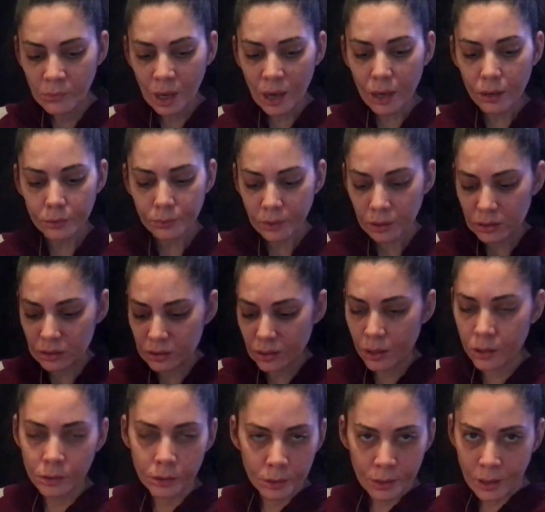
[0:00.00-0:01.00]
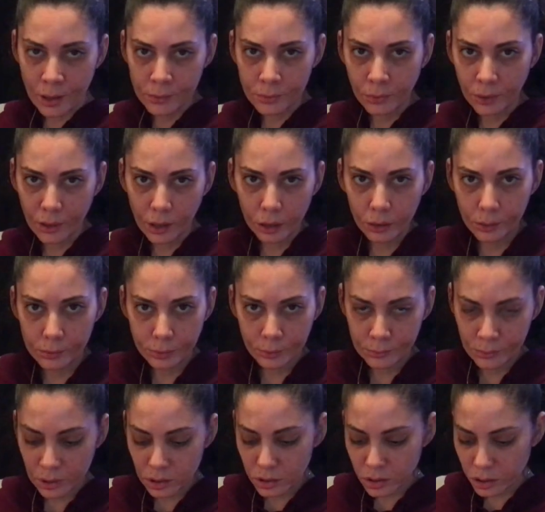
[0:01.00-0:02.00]
I don't want to say her name without her
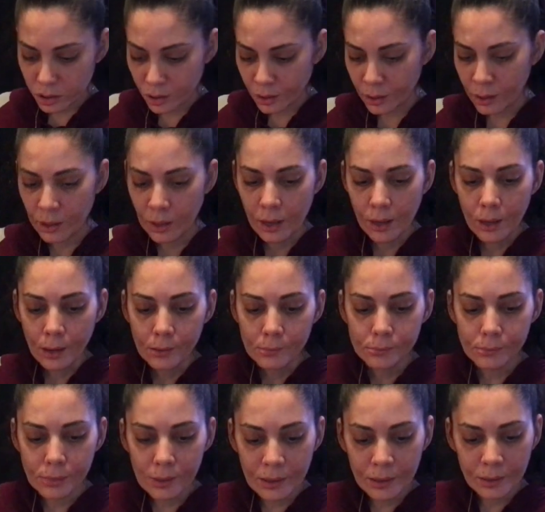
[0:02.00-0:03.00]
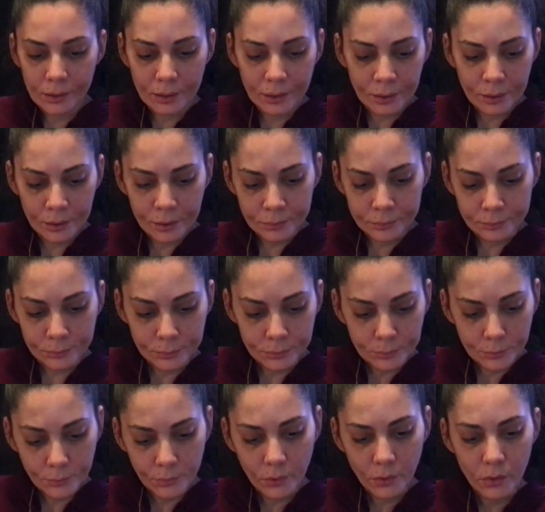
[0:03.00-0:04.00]
permission, but
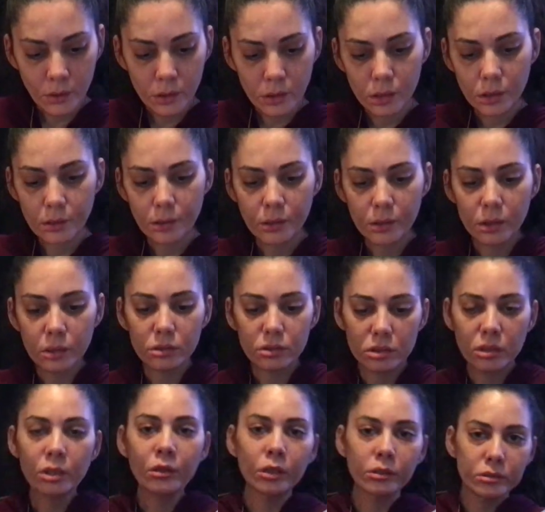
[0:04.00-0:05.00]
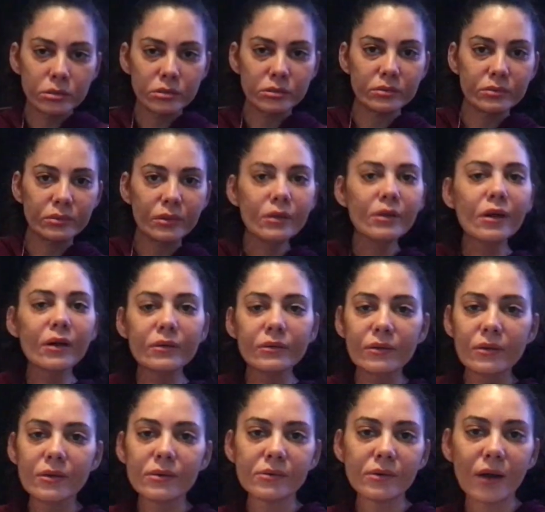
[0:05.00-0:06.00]
she knows, you know who
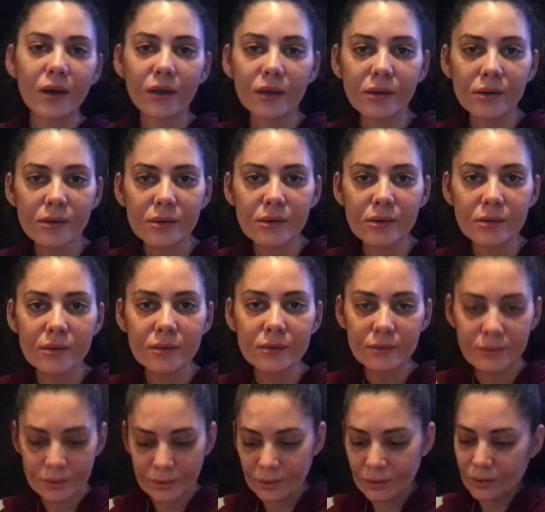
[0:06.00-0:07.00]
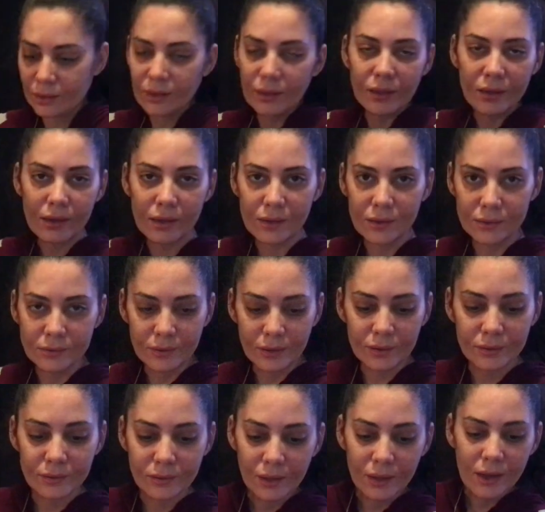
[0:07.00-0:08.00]
you are, girl.
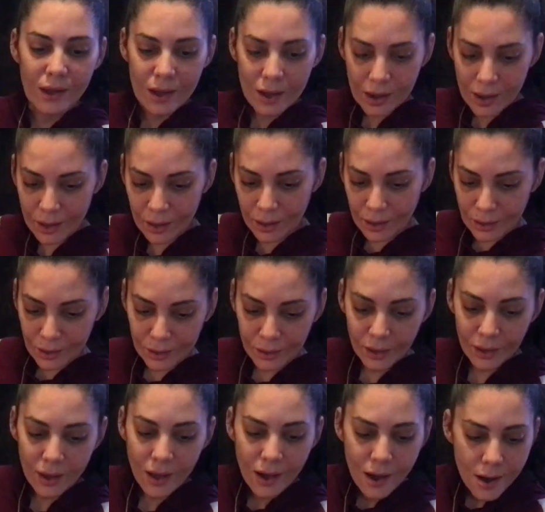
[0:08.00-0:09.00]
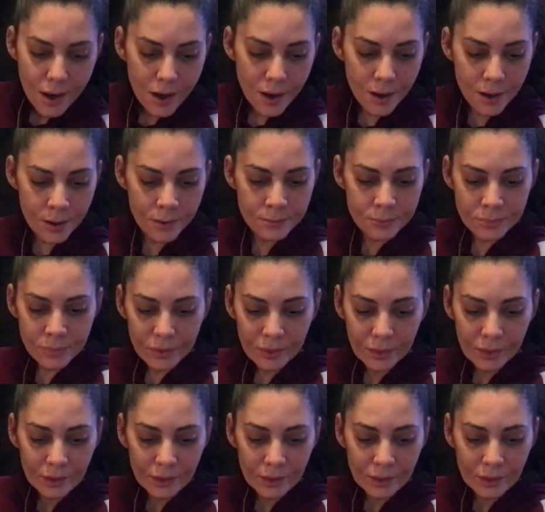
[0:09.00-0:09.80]
Anyways, I